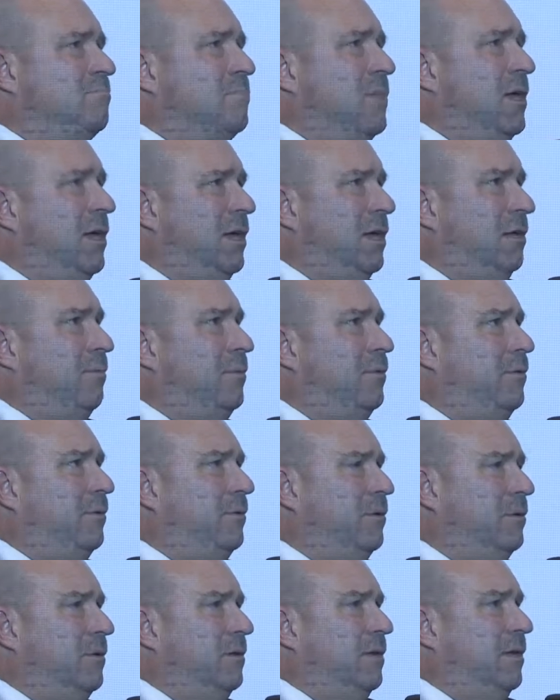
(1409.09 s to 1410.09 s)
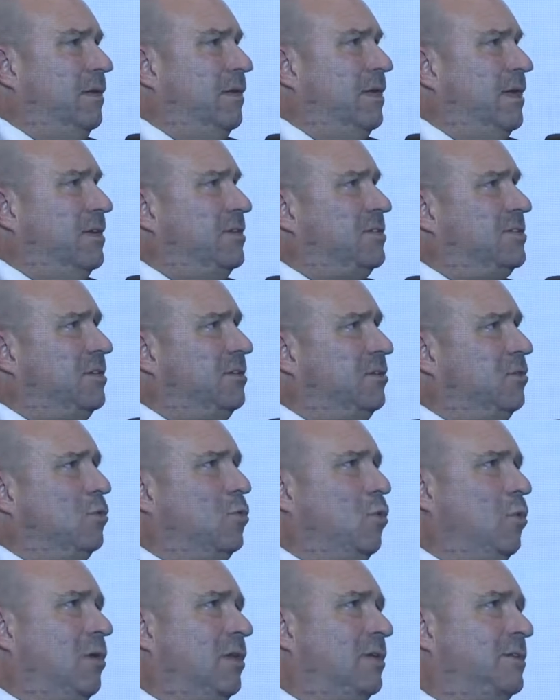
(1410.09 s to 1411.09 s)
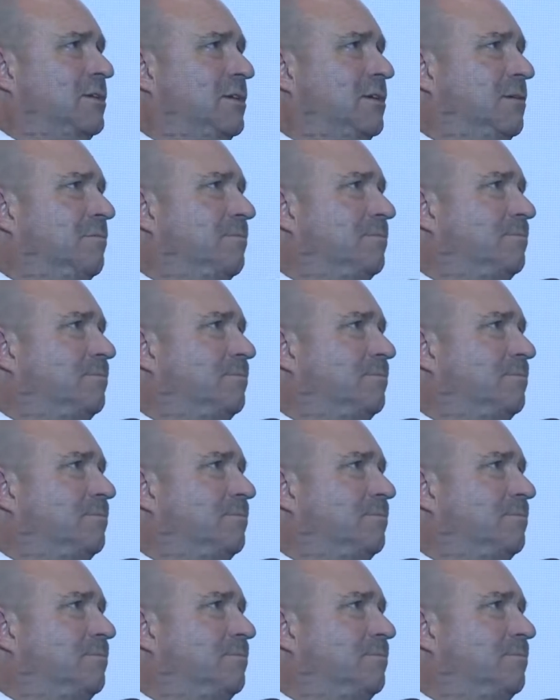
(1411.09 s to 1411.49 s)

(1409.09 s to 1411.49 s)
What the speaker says: help enhancing the quality.